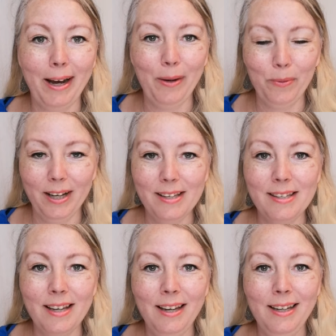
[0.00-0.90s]
I
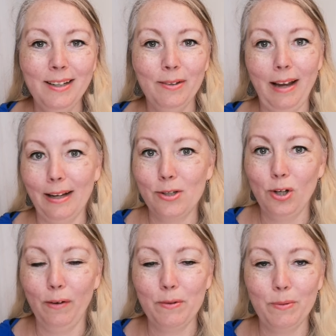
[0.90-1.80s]
was ex
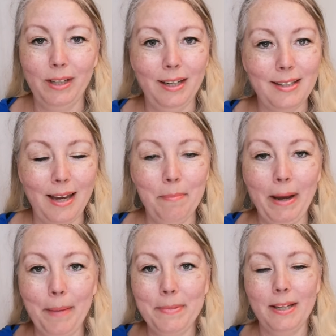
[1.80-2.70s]
Jehovah's Witness and
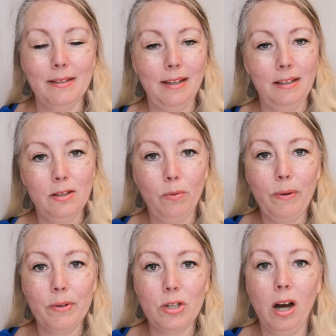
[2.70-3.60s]
Baptist. And so
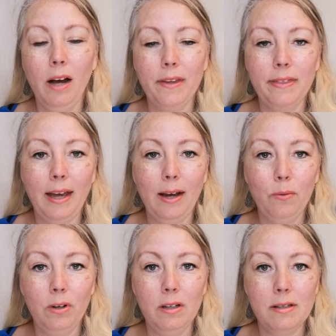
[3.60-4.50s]
we were taught that that
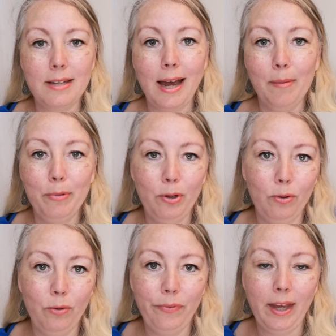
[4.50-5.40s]
was
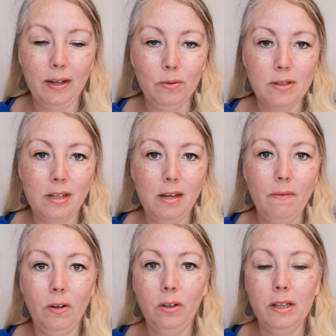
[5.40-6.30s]
taboo, that it was
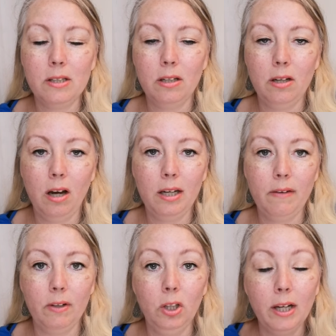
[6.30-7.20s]
evil, and to not
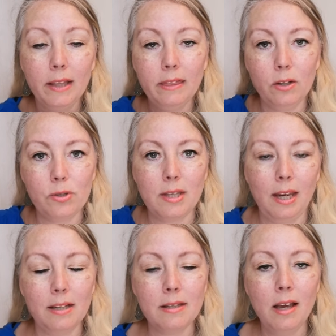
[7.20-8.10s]
even look at those
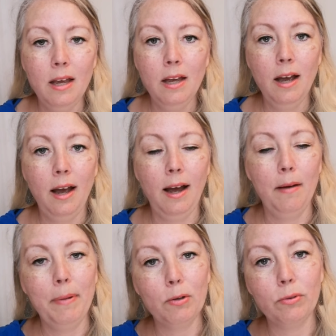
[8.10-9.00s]
things.
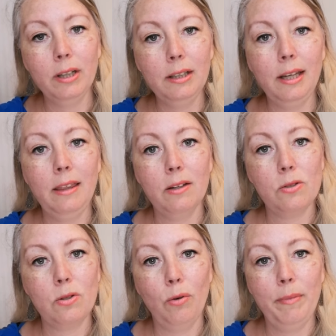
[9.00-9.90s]
Um, but really,
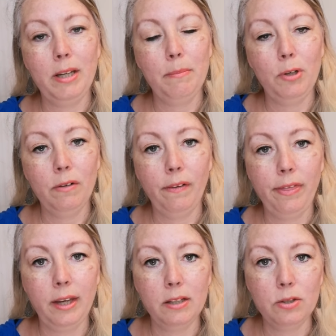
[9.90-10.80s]
there's so many beautiful
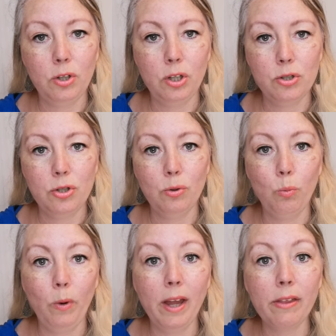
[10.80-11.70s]
things you could do
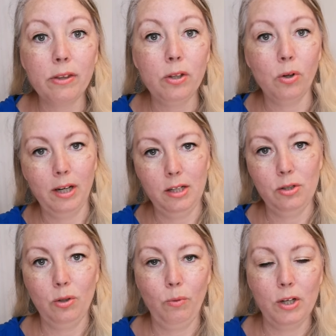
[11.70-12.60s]
with your
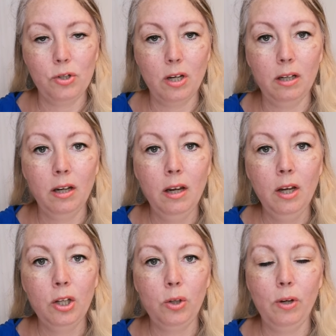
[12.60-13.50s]
intuition.
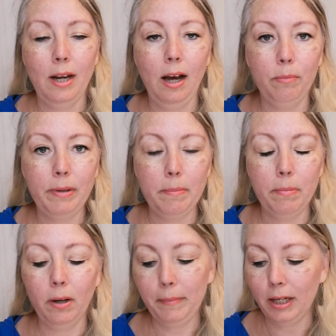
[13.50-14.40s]
You could help
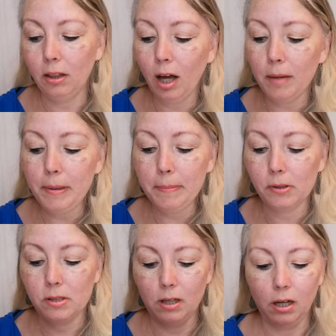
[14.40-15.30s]
people. I mean, a lot of
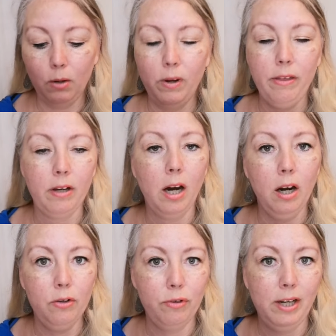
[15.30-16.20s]
people start with
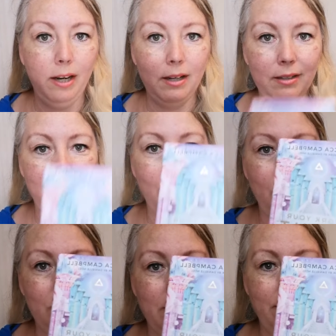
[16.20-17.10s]
card reading, you
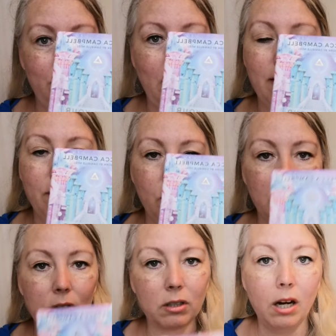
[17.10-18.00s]
know, if you have
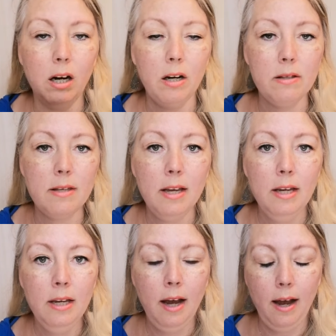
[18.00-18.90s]
oracle cards.
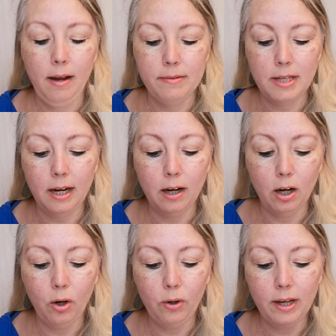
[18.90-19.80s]
Uh,
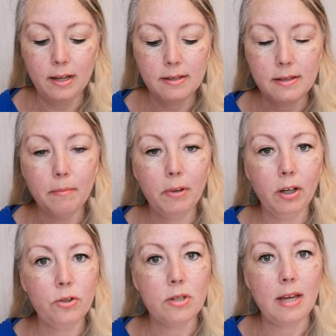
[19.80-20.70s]
tarot is
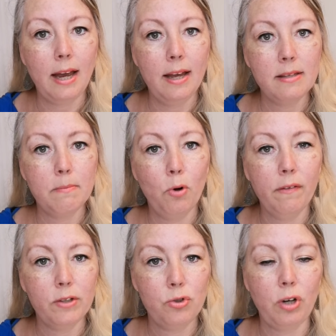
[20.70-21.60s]
similar, just has more
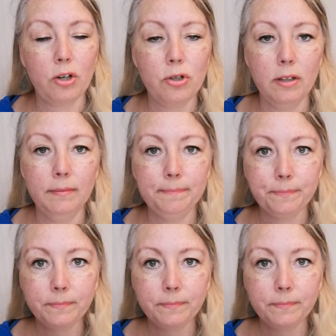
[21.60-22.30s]
of a structure.